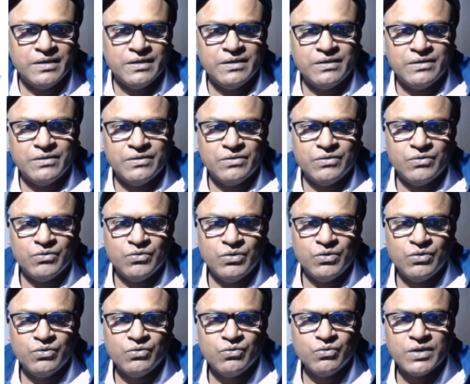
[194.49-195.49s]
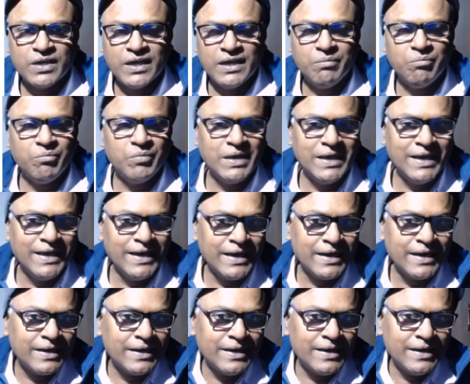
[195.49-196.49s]
So we can make
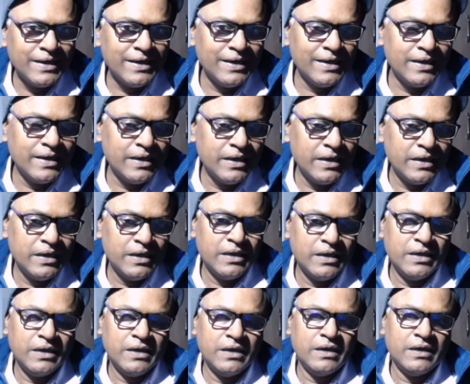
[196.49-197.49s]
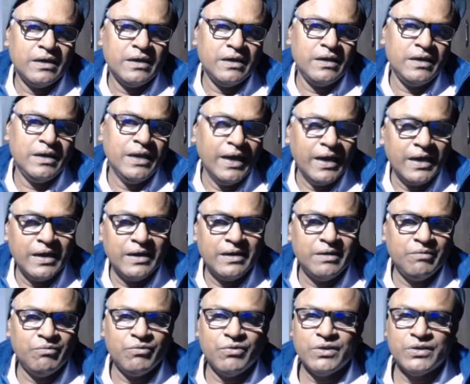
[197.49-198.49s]
a negative
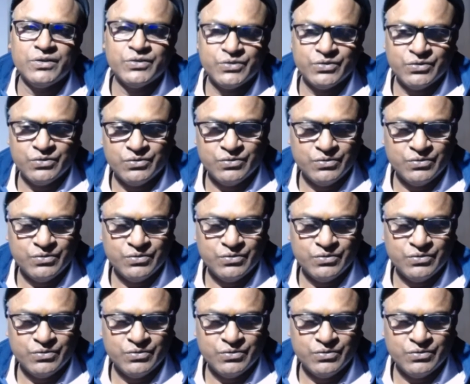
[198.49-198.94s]
also.